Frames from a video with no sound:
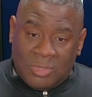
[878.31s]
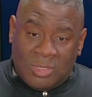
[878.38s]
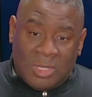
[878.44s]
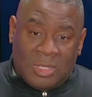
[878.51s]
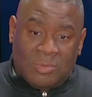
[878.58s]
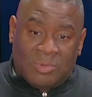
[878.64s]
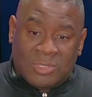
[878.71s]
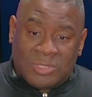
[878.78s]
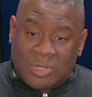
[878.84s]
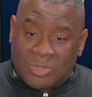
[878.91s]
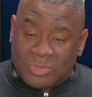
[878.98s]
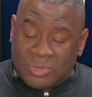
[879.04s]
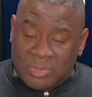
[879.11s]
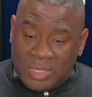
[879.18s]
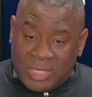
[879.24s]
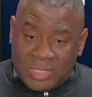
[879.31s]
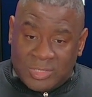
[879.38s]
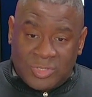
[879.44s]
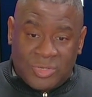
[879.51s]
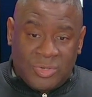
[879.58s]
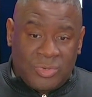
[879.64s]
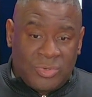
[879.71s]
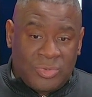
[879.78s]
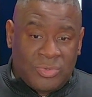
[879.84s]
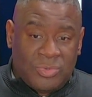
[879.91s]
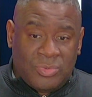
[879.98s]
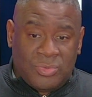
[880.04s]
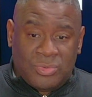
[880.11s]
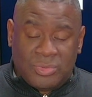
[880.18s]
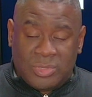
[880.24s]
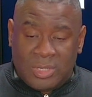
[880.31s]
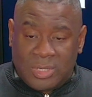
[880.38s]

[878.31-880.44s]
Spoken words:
dealing with social issues,